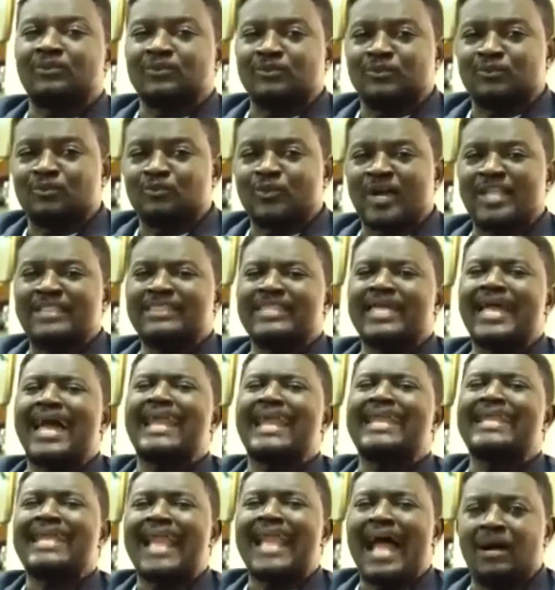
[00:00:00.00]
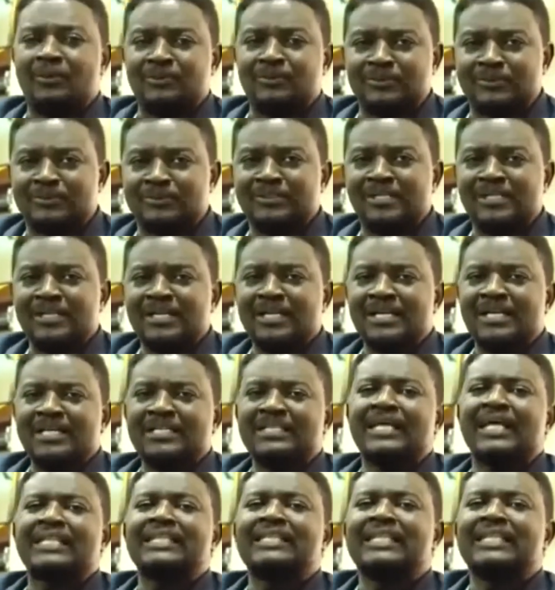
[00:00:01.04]
when they announced
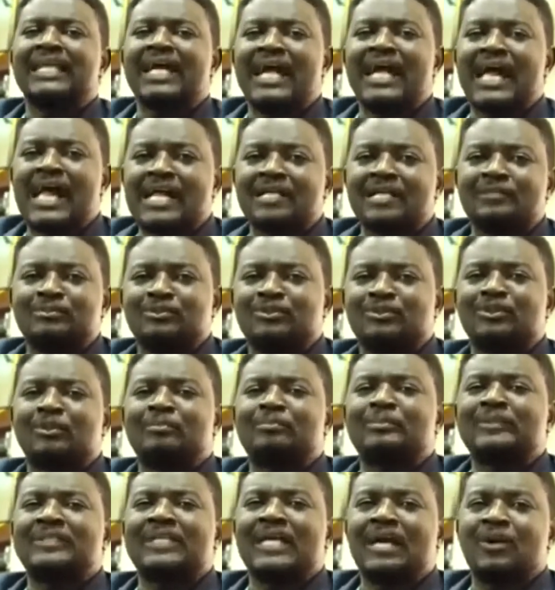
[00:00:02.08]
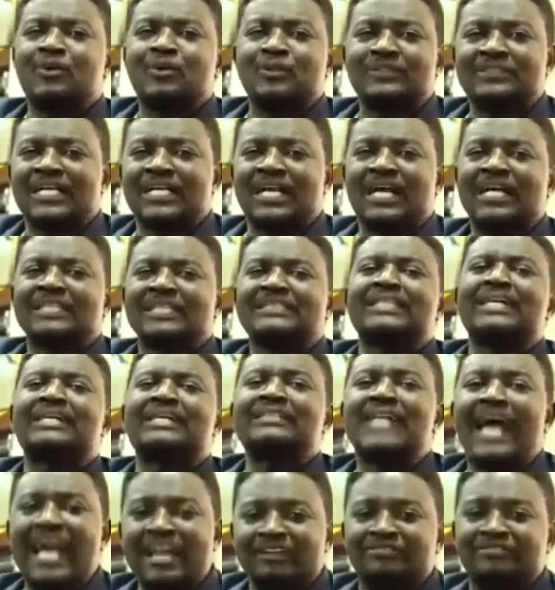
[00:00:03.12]
that the Archbishop Idahosa has
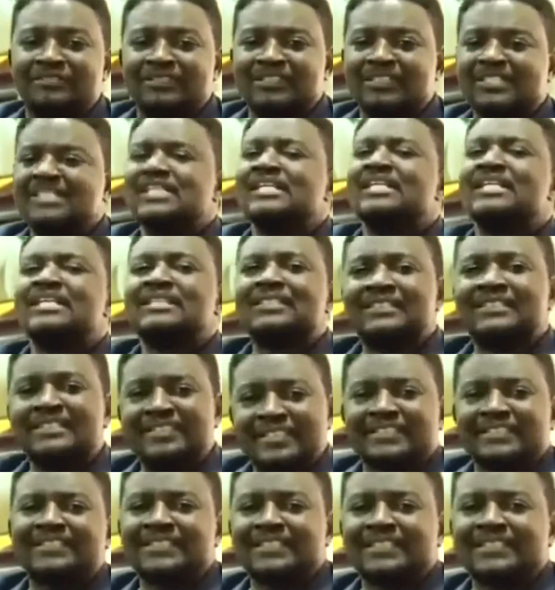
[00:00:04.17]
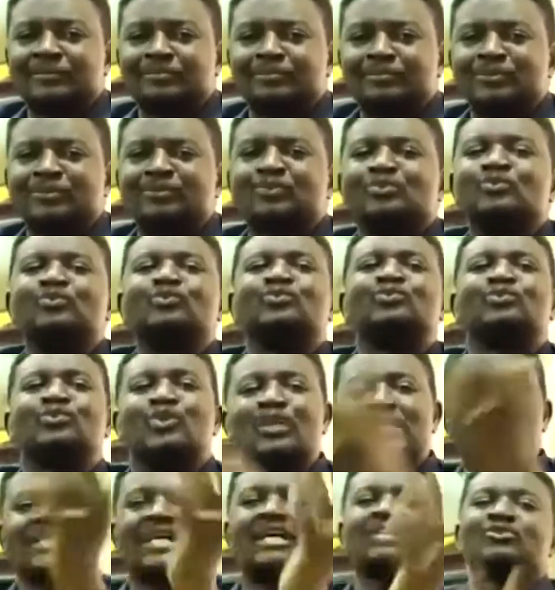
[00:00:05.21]
arrived, six cripples
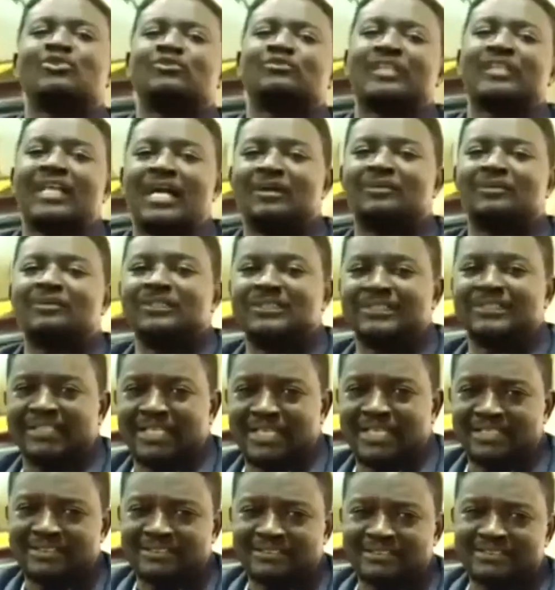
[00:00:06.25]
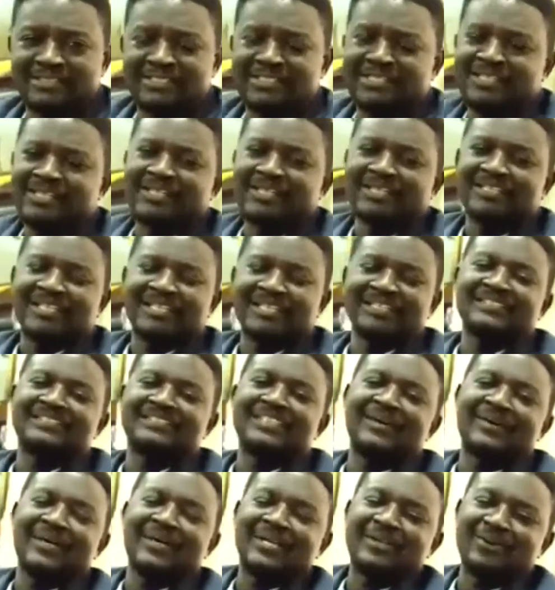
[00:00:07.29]
got out of their wheelchairs. That
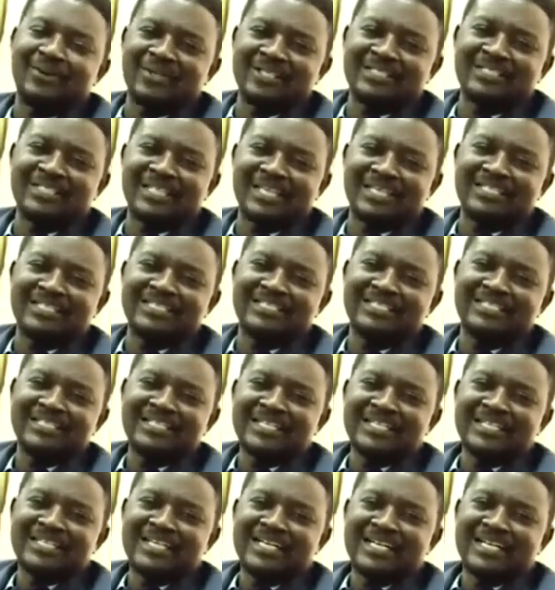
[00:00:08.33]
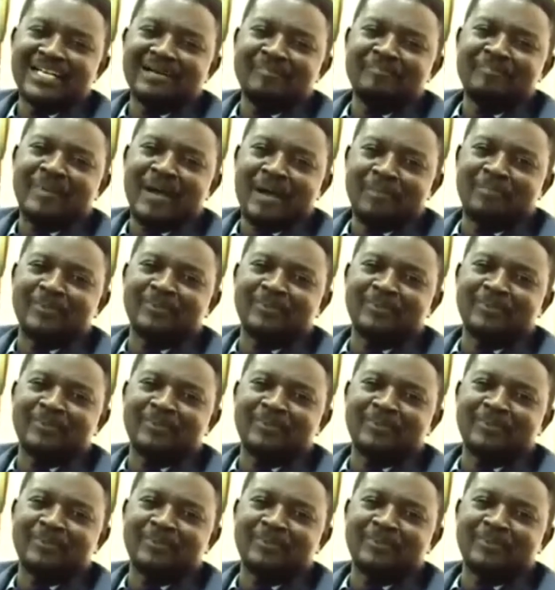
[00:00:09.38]
is how anointed Papa